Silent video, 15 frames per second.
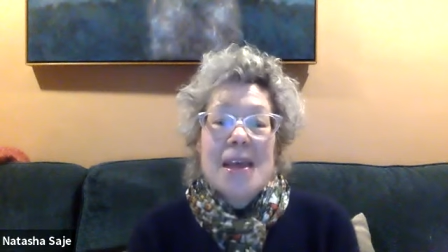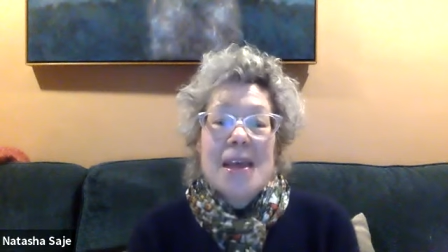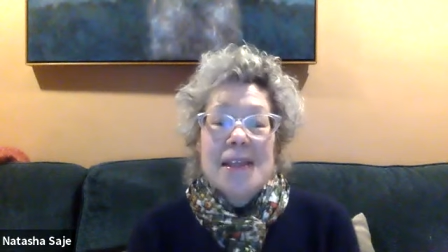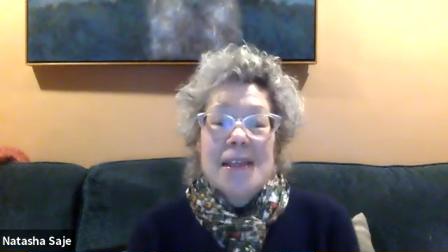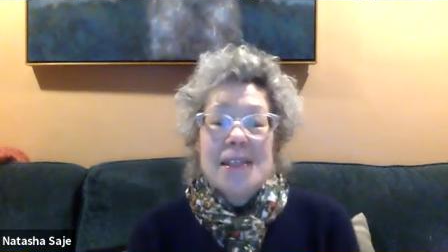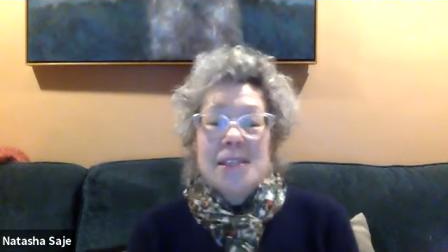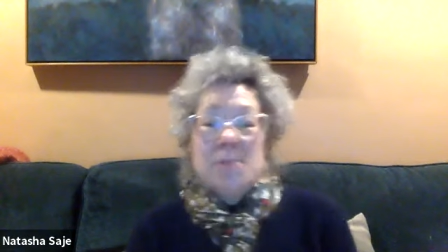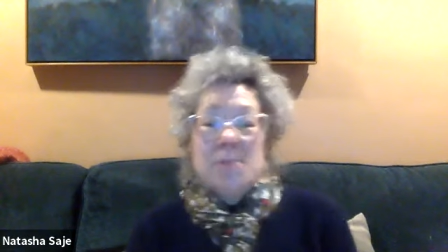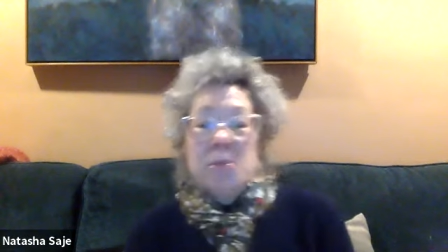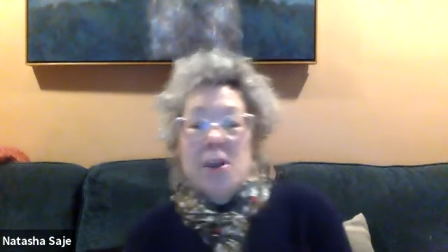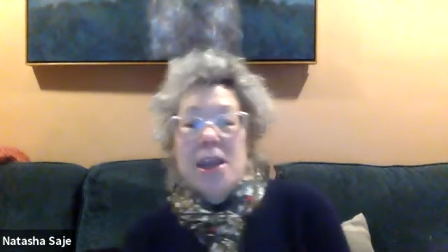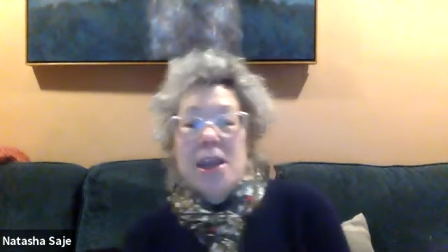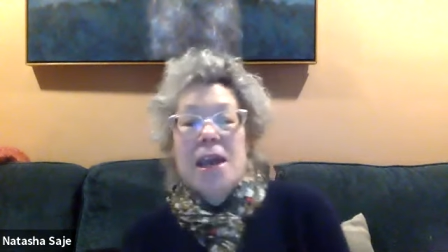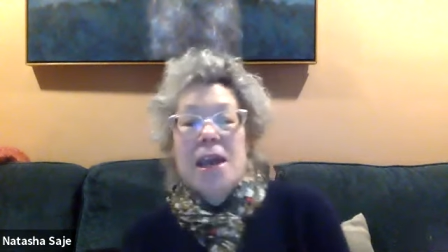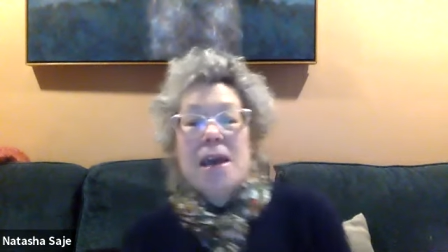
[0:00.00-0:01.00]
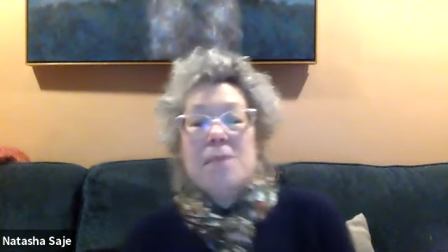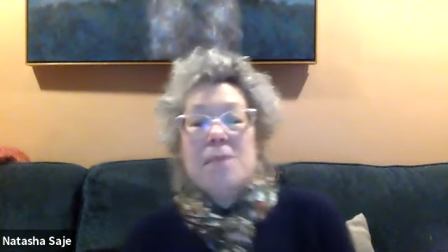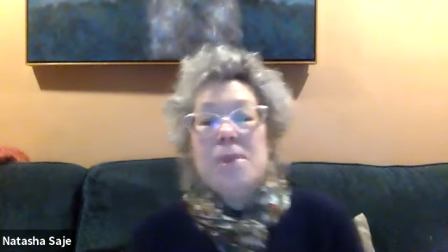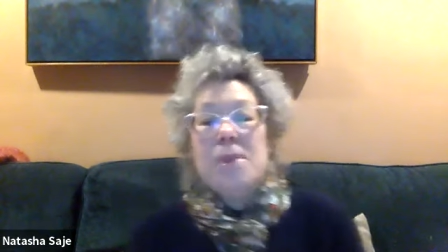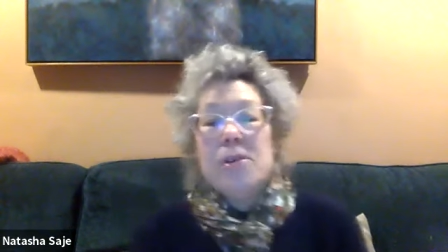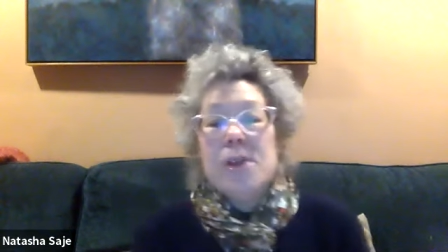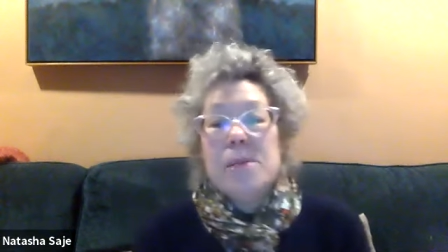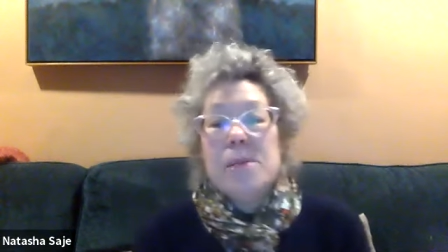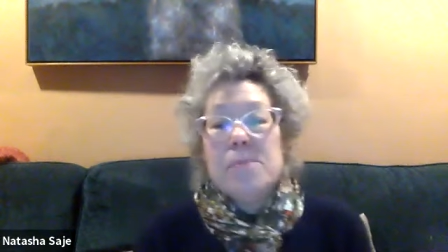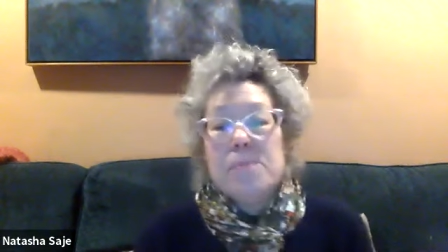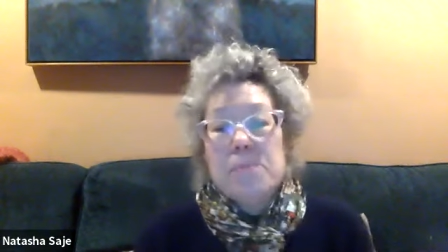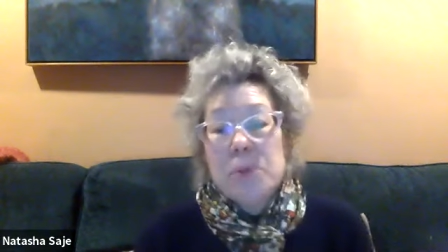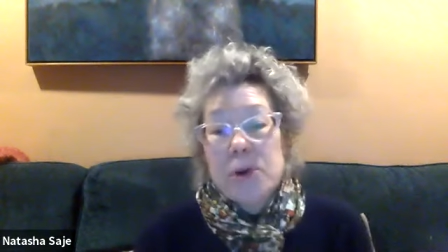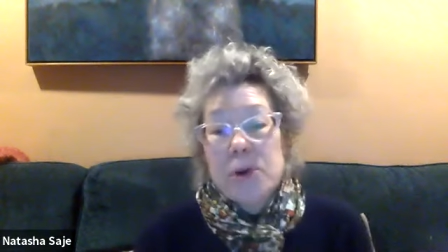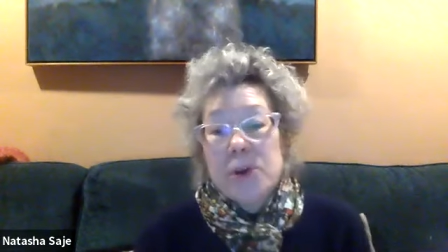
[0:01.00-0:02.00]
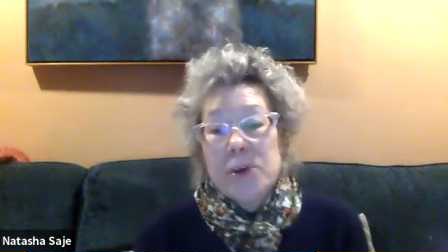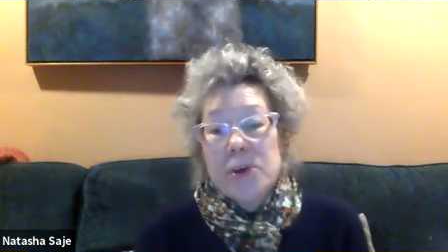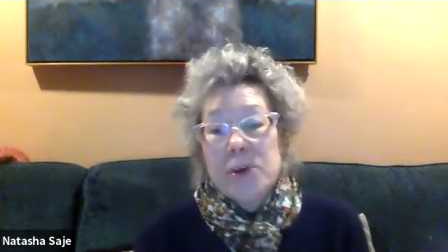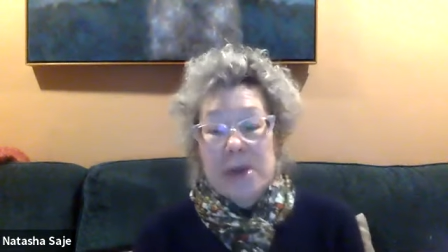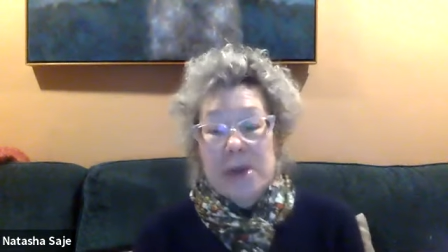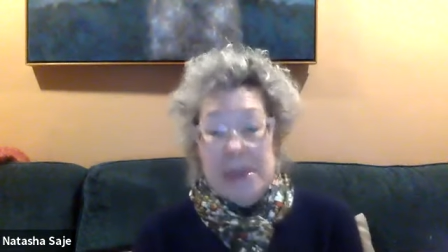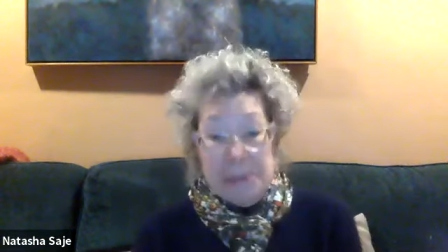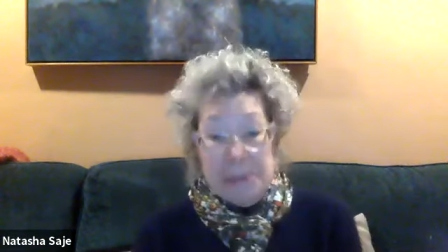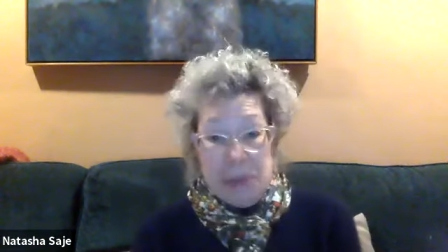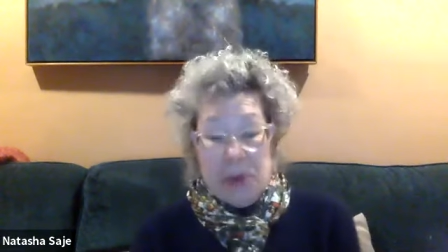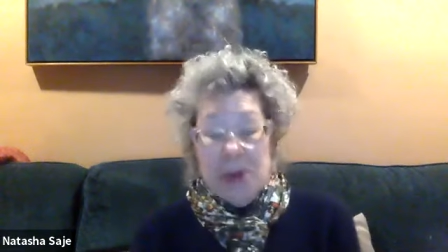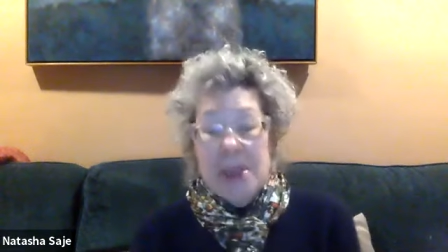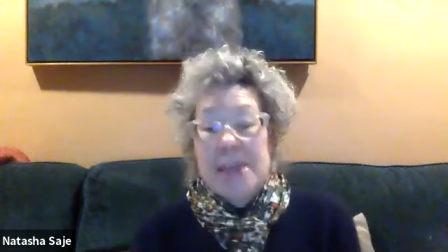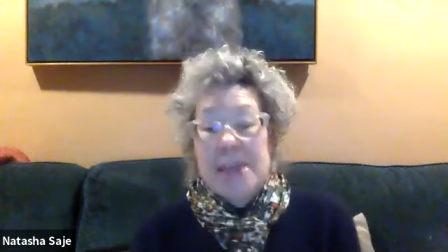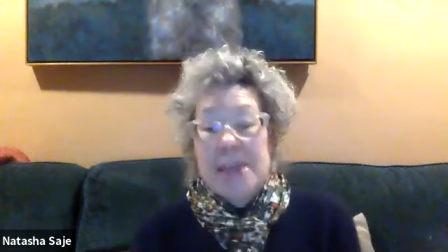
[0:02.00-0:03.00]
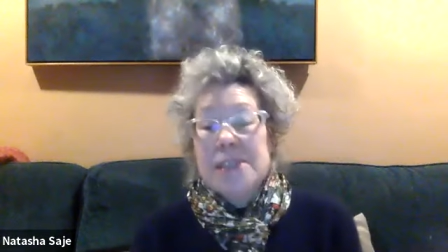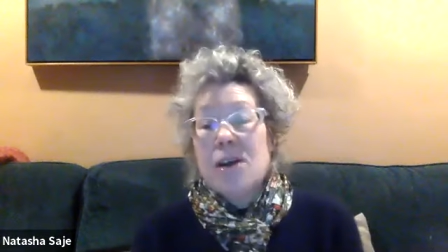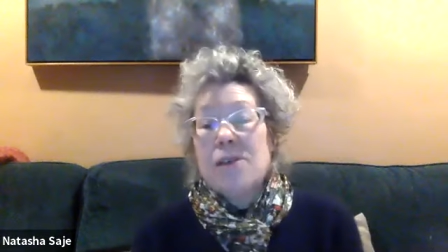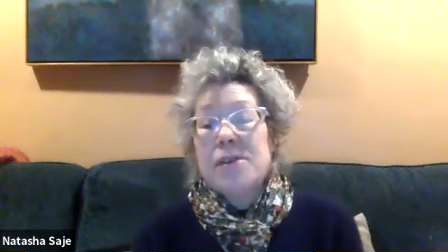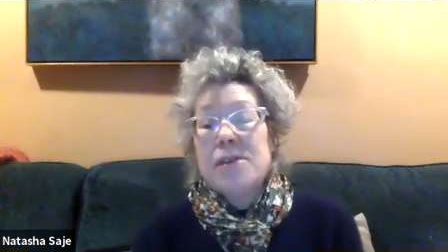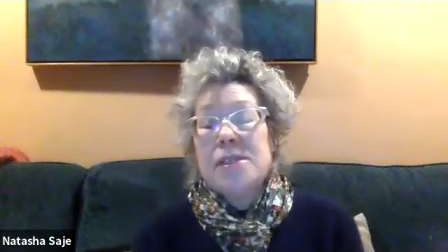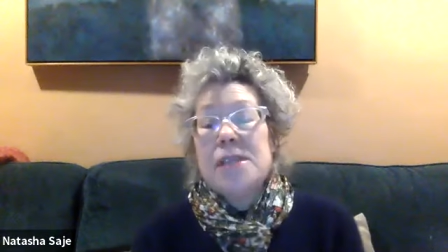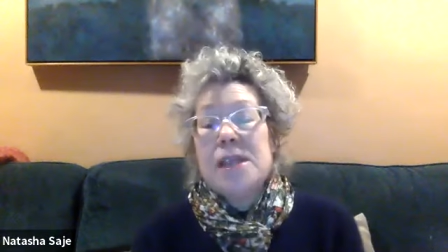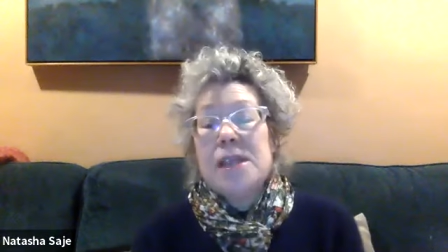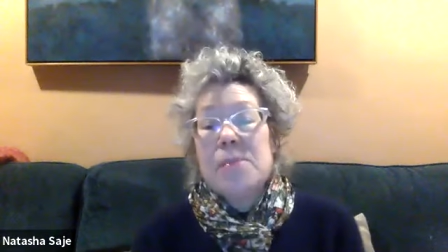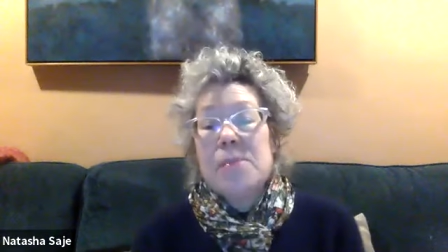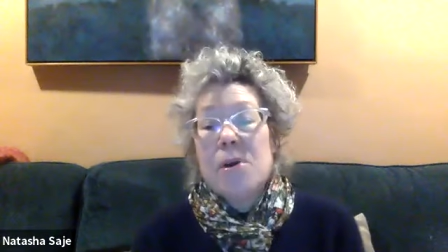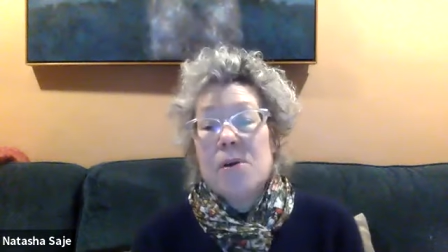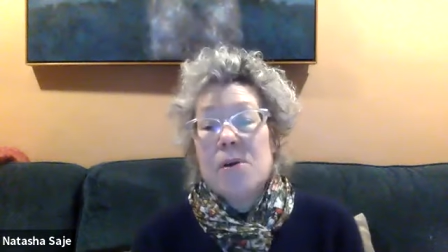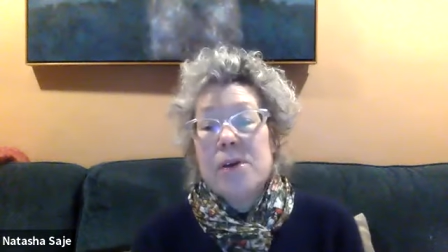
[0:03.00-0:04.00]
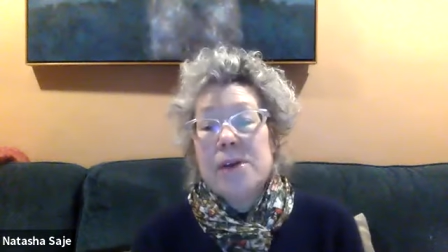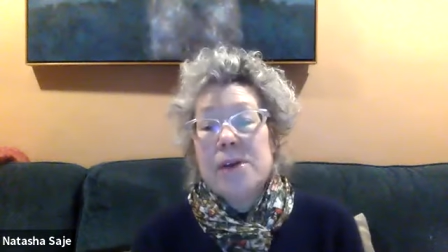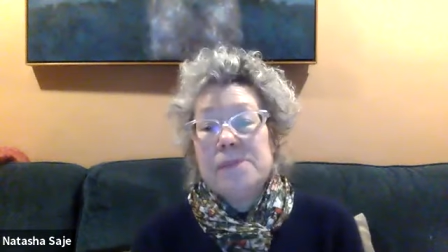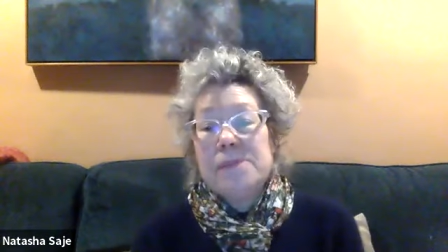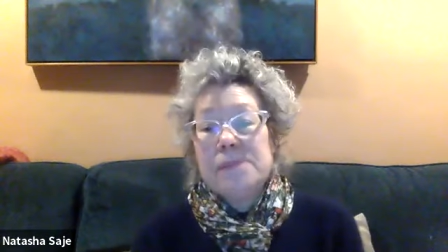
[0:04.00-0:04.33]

This spring, Miriam Bird Greenberg is our visiting poet.